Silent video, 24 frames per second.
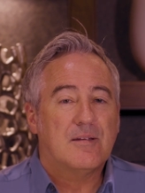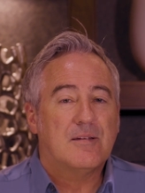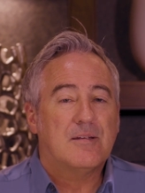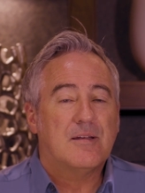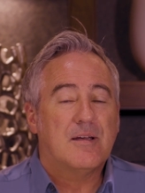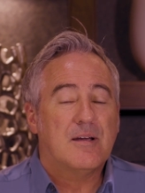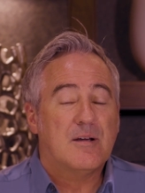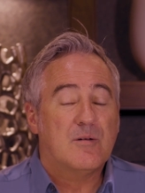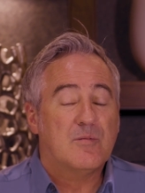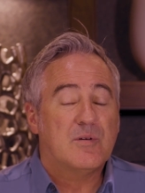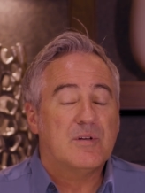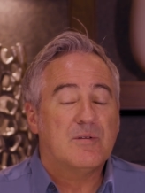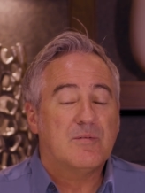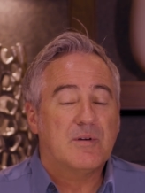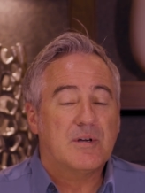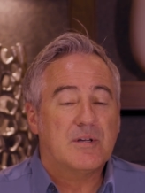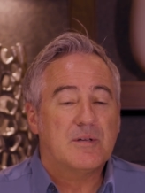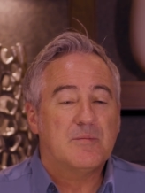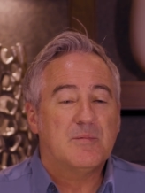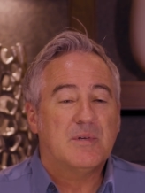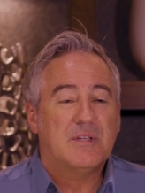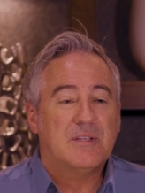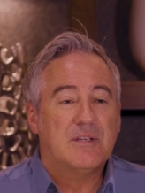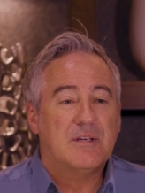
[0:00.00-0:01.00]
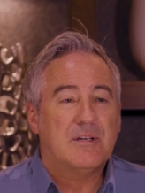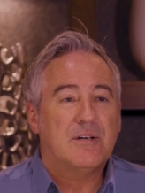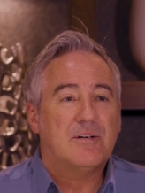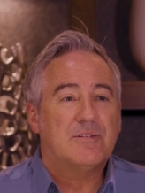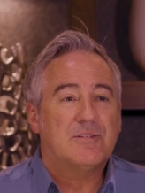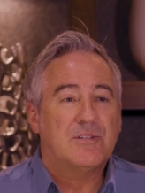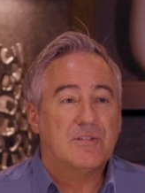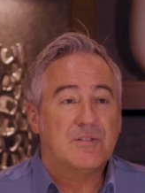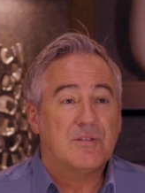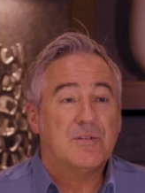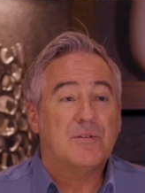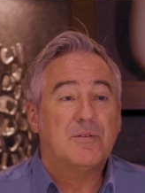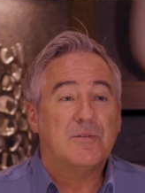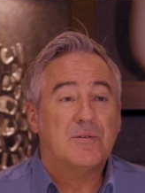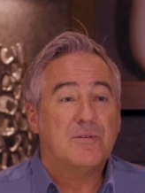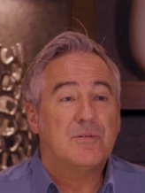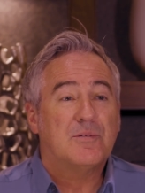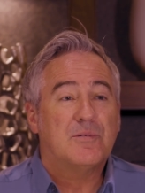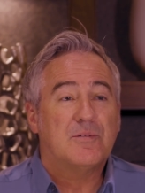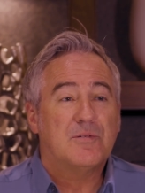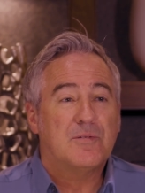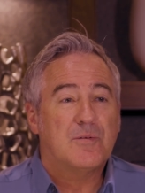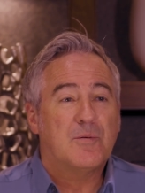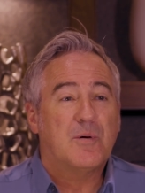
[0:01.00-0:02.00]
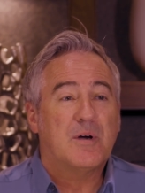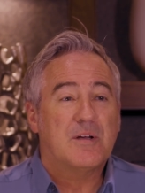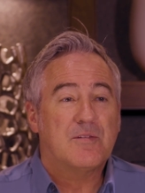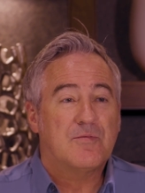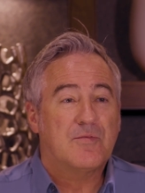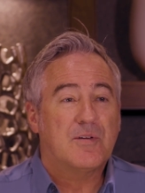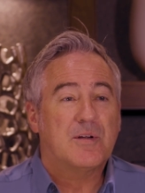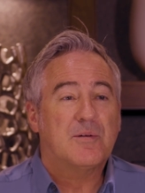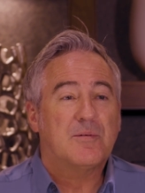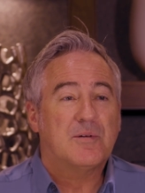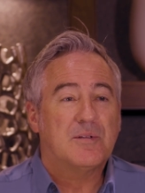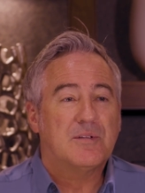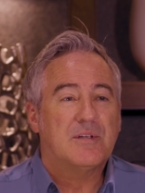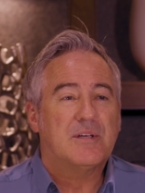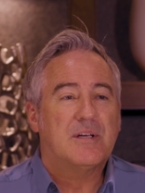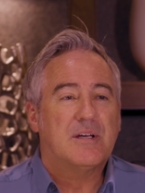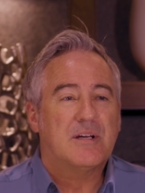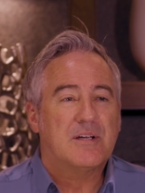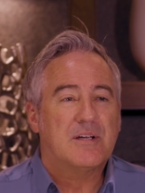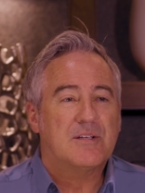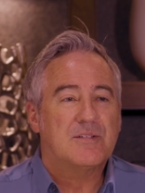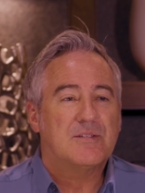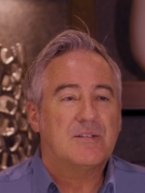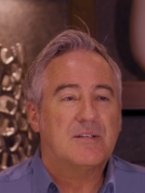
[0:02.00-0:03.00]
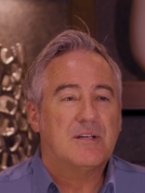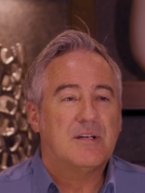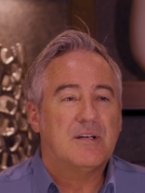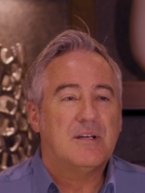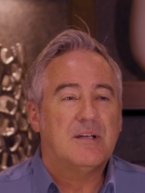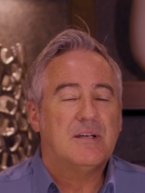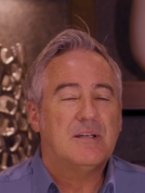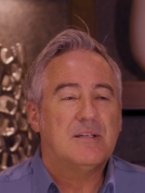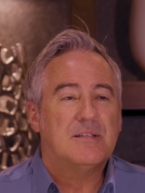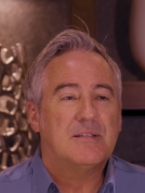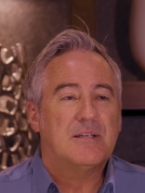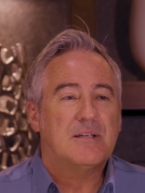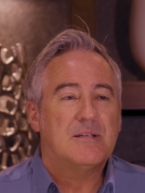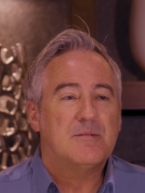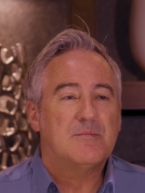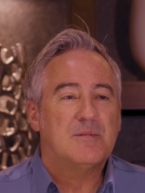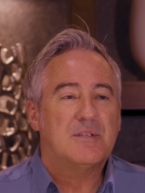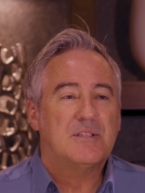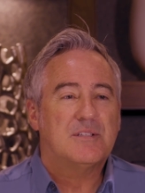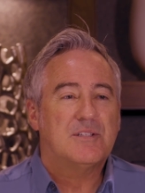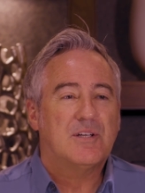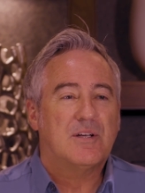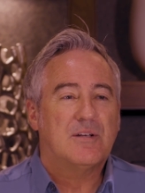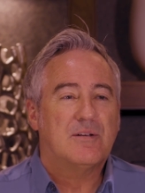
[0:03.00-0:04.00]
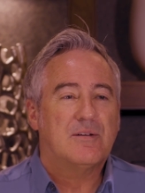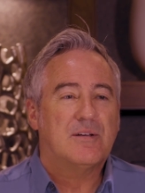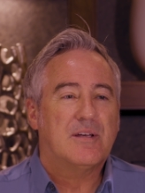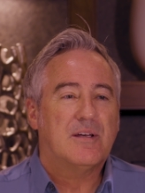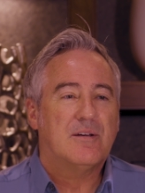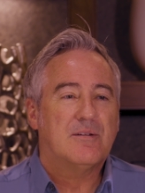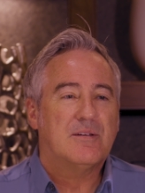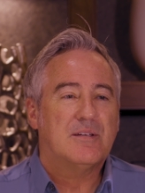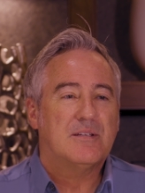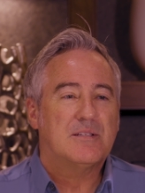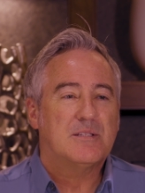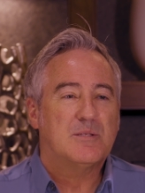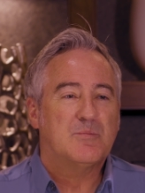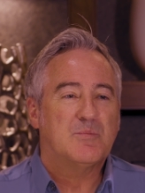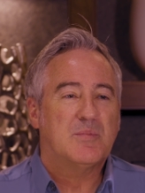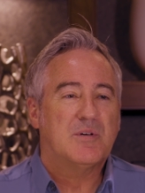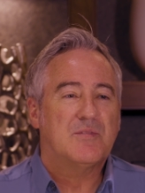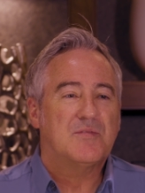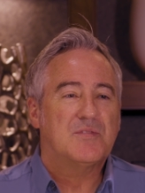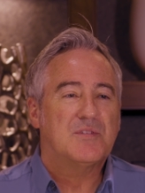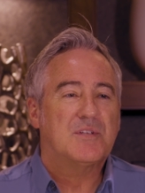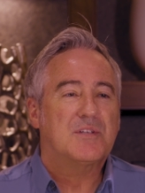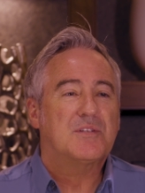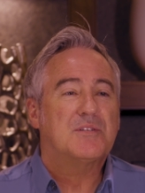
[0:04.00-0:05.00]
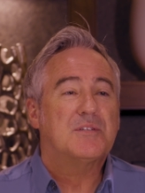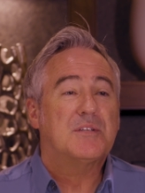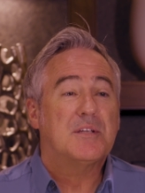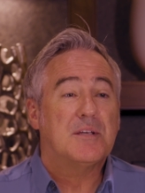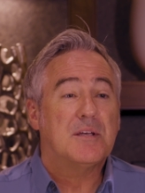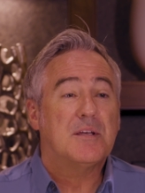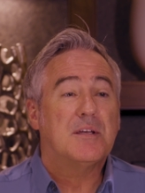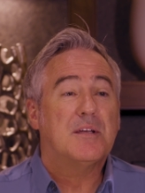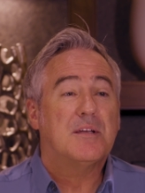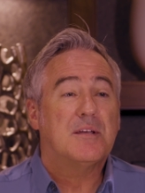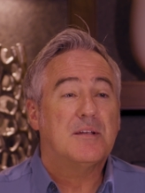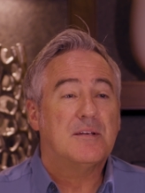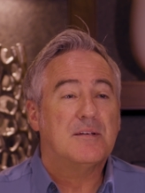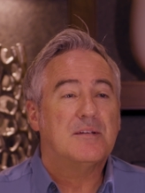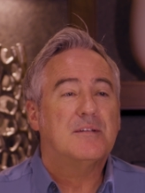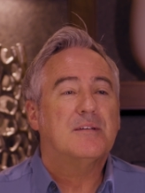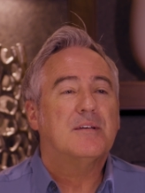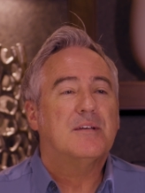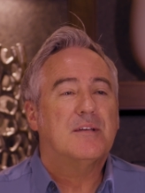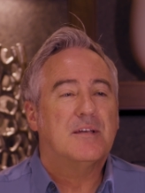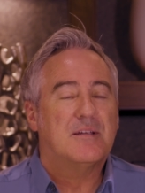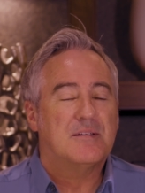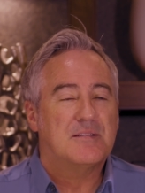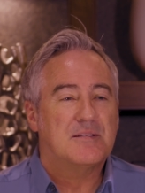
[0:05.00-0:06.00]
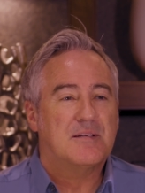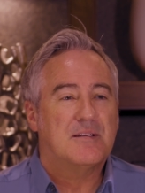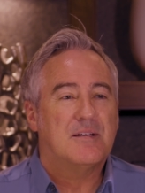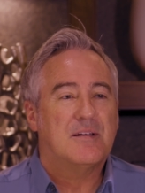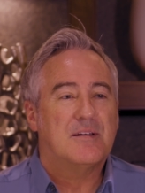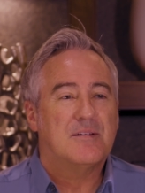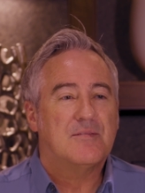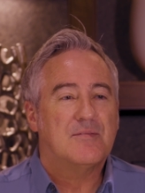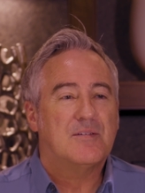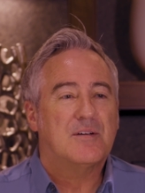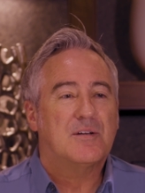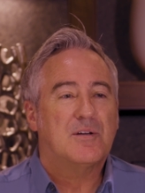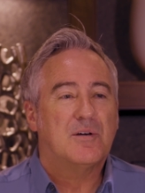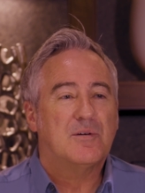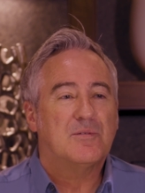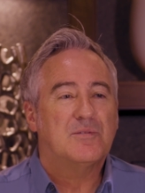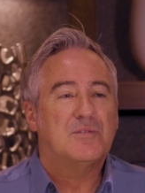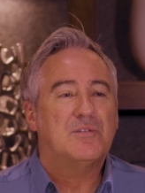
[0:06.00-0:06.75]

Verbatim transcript: Yeah, we recommend the altitude quite frequently, actually. And anytime the channel count gets above 16, it's kind of a go